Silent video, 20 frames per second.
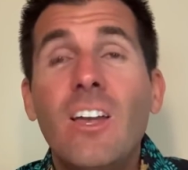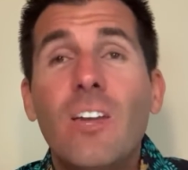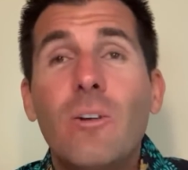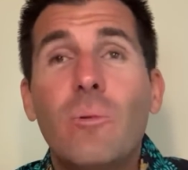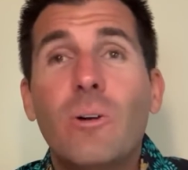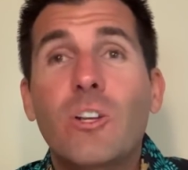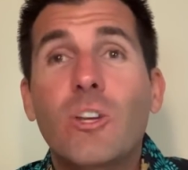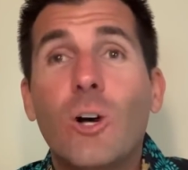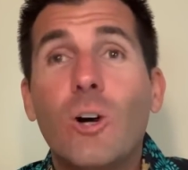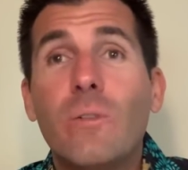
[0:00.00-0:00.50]

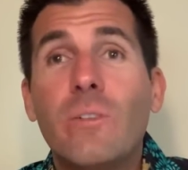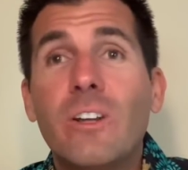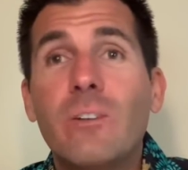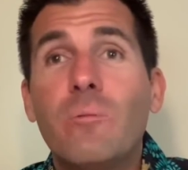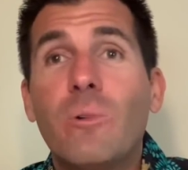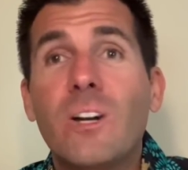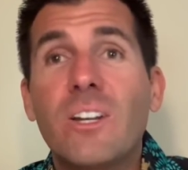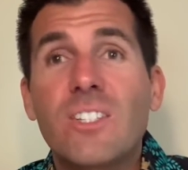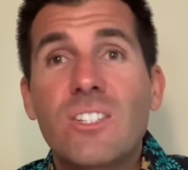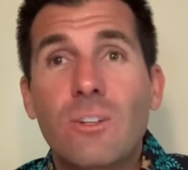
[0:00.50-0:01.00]
when COVID
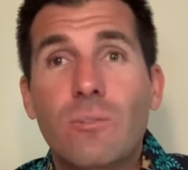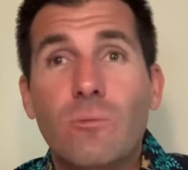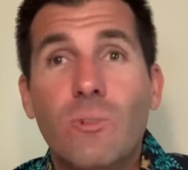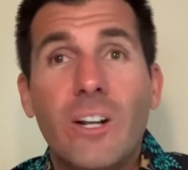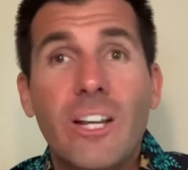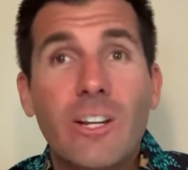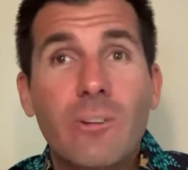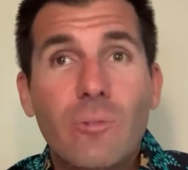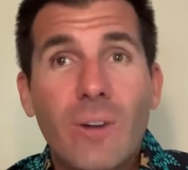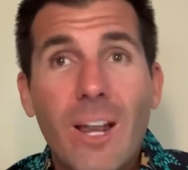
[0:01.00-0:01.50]
was
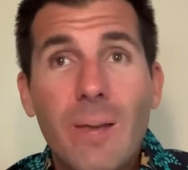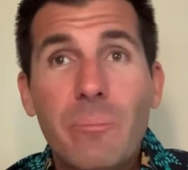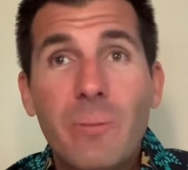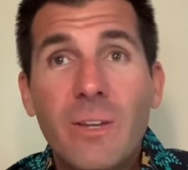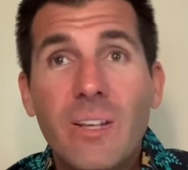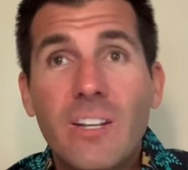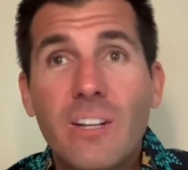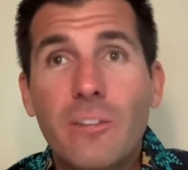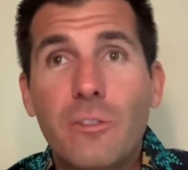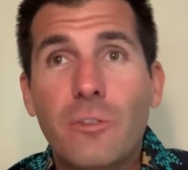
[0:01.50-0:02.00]
running
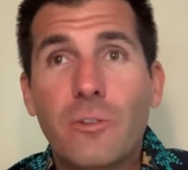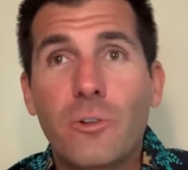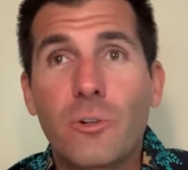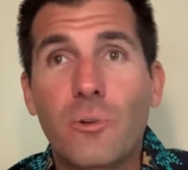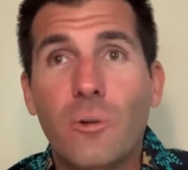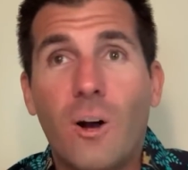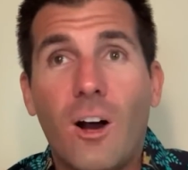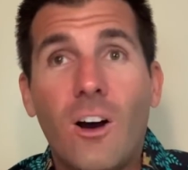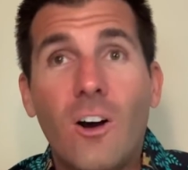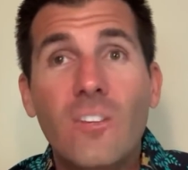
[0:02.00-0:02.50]
rampant
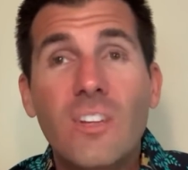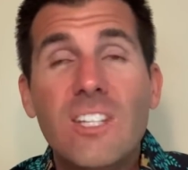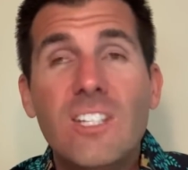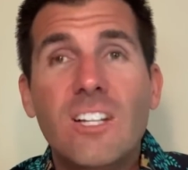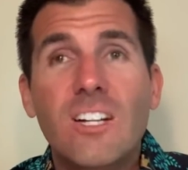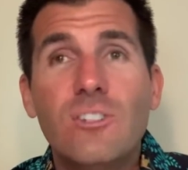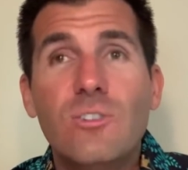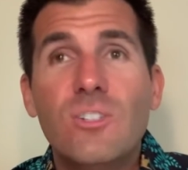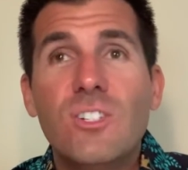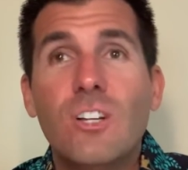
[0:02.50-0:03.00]
through all these
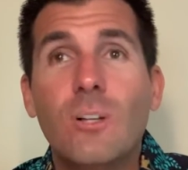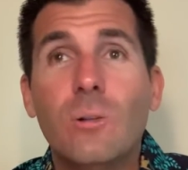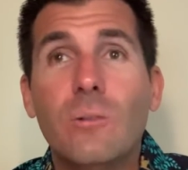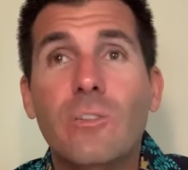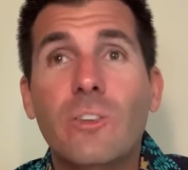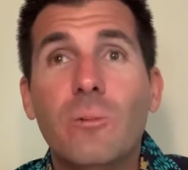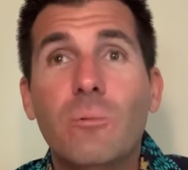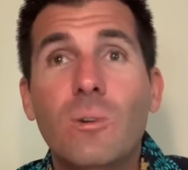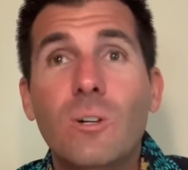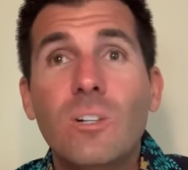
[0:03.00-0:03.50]
countries all over
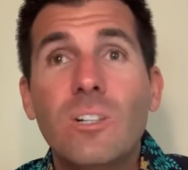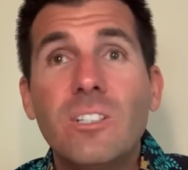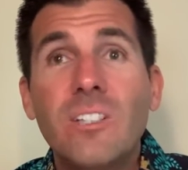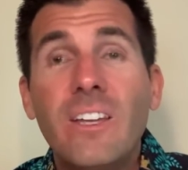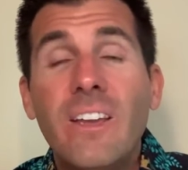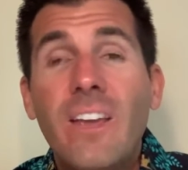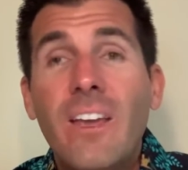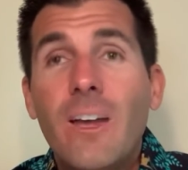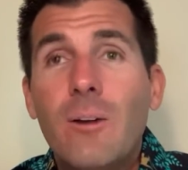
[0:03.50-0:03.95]
the world.